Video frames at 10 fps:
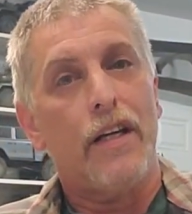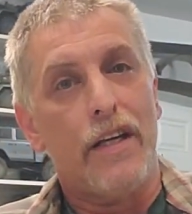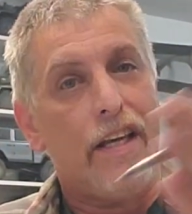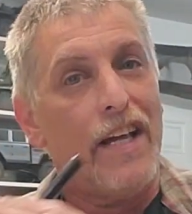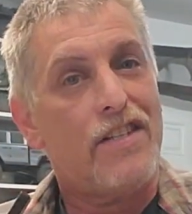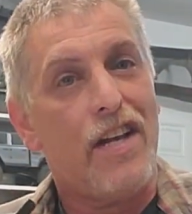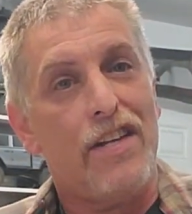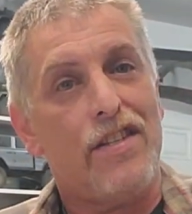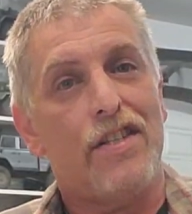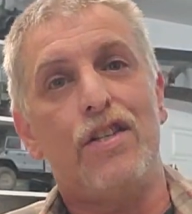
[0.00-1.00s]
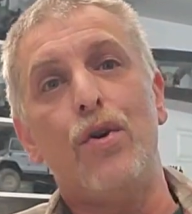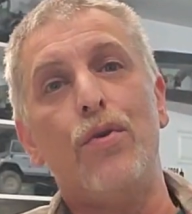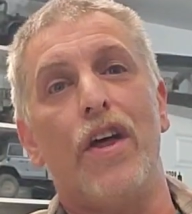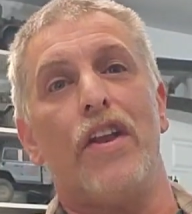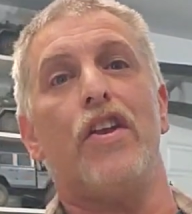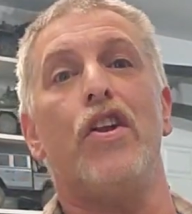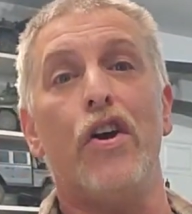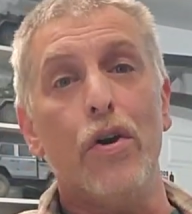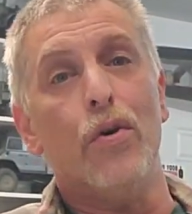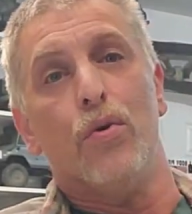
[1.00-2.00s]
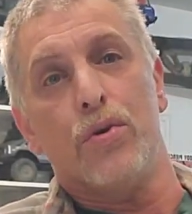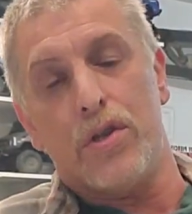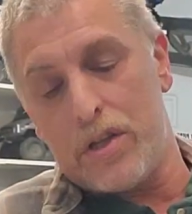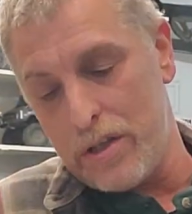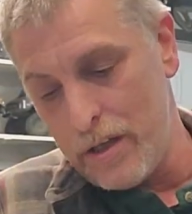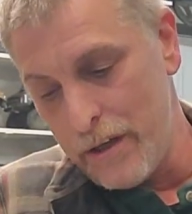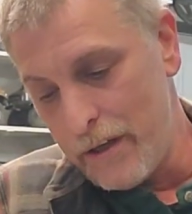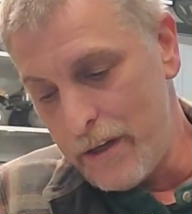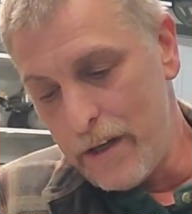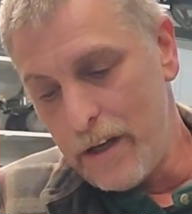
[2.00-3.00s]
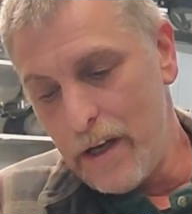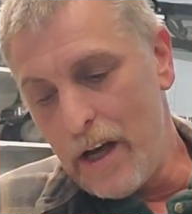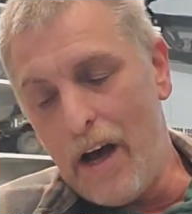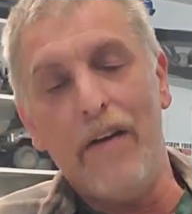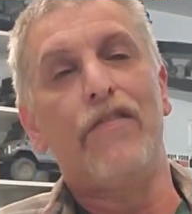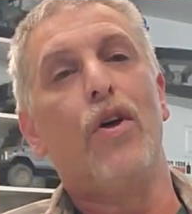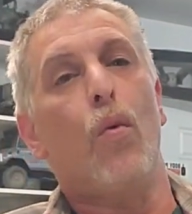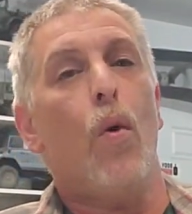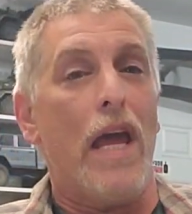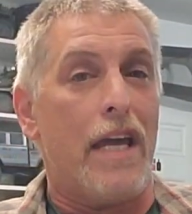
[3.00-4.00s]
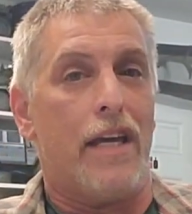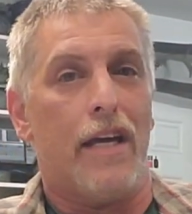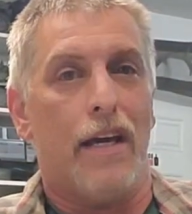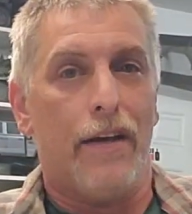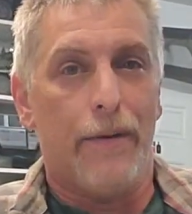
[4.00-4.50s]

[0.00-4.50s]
gets us to the news of the week,